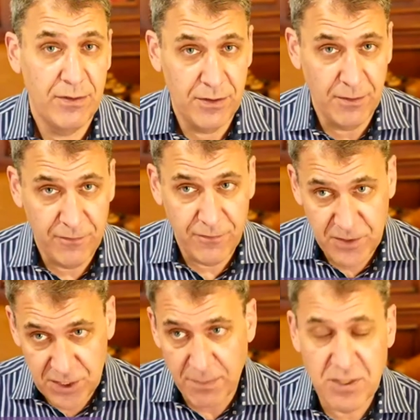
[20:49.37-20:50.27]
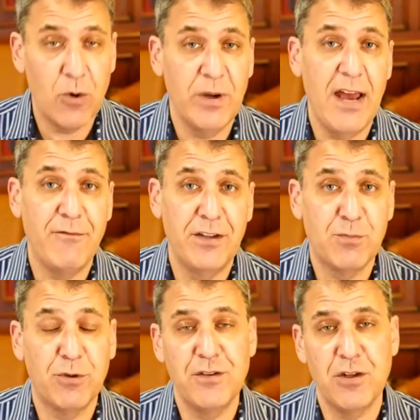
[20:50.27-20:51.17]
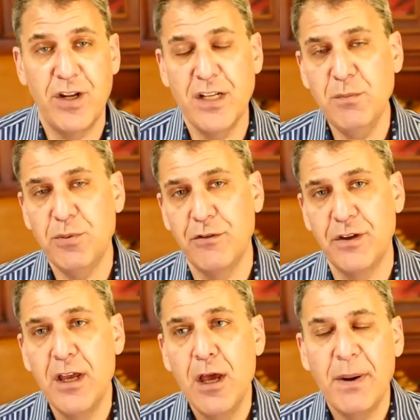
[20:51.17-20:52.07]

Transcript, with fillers: the subsequent evidence proves it or doesn't prove it.